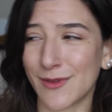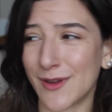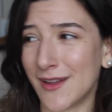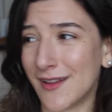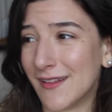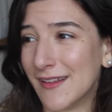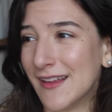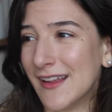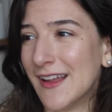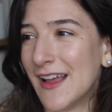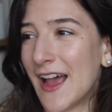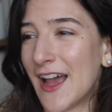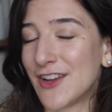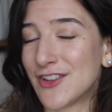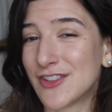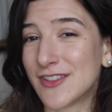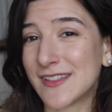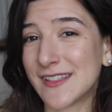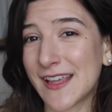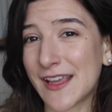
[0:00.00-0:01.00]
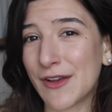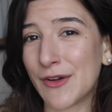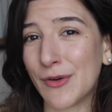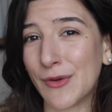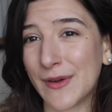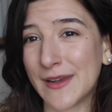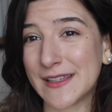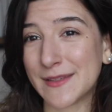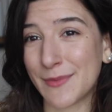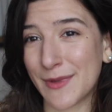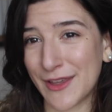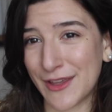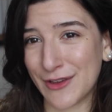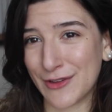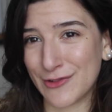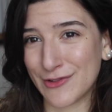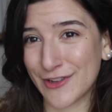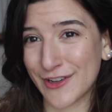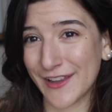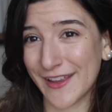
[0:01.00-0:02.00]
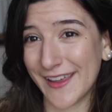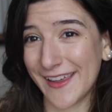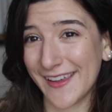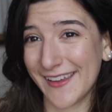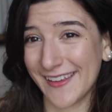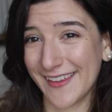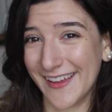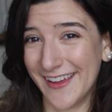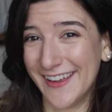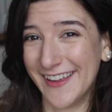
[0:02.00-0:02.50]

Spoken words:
Well, I shouldn't say always, but usually.